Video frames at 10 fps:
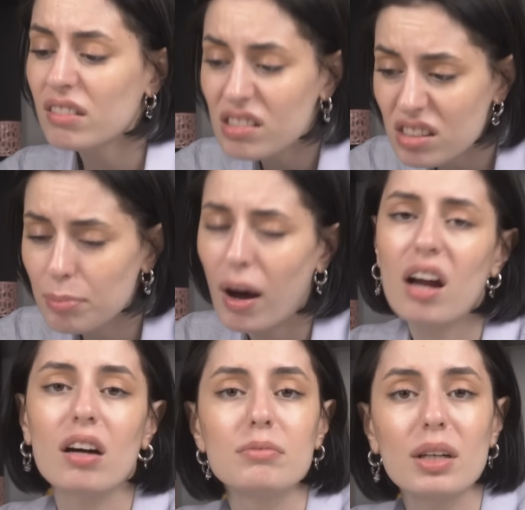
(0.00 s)
That's the
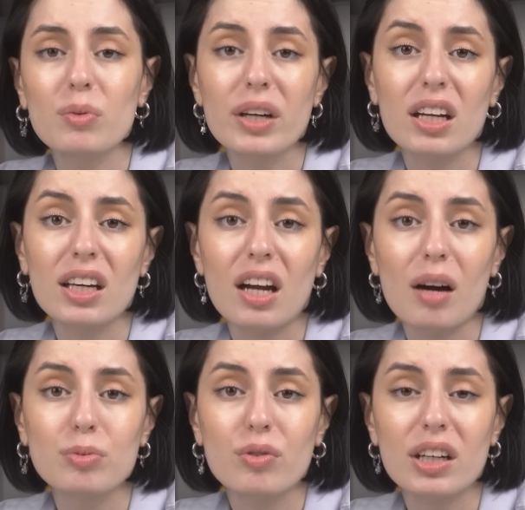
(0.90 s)
bottom, and we're going to get
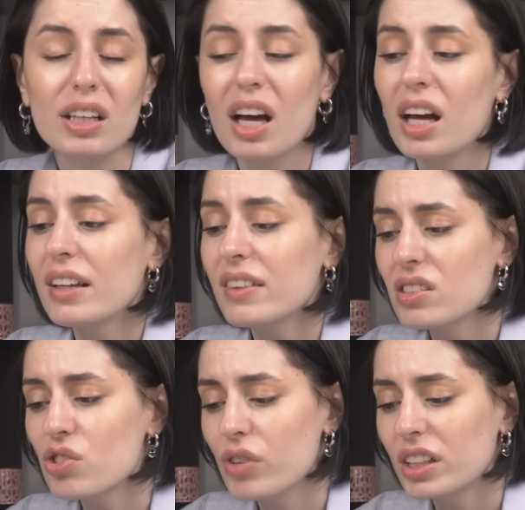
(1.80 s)
upward.
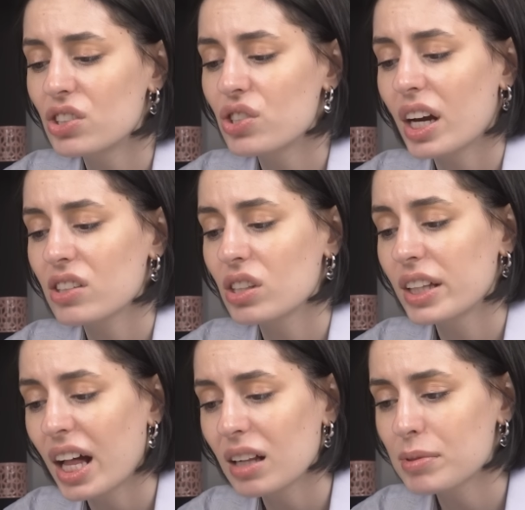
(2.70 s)
That strategy
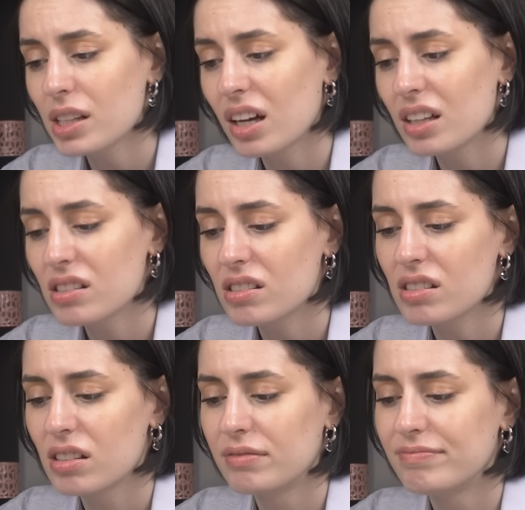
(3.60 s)
actually helps
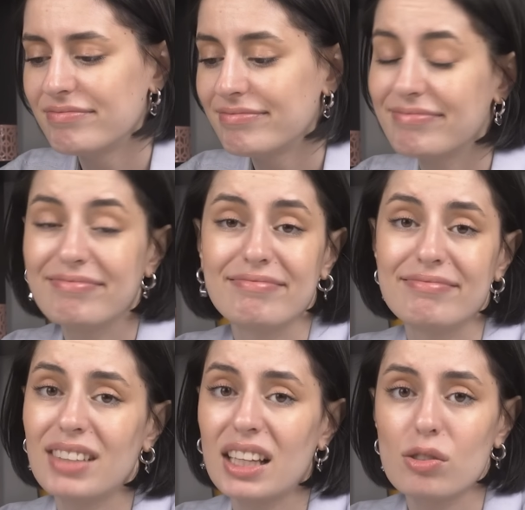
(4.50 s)
us.
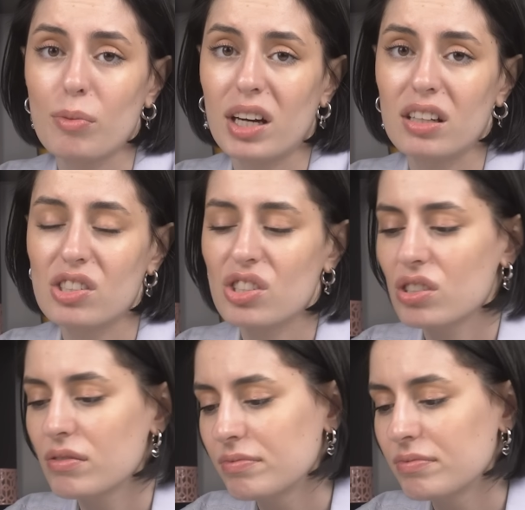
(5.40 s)
Not too much.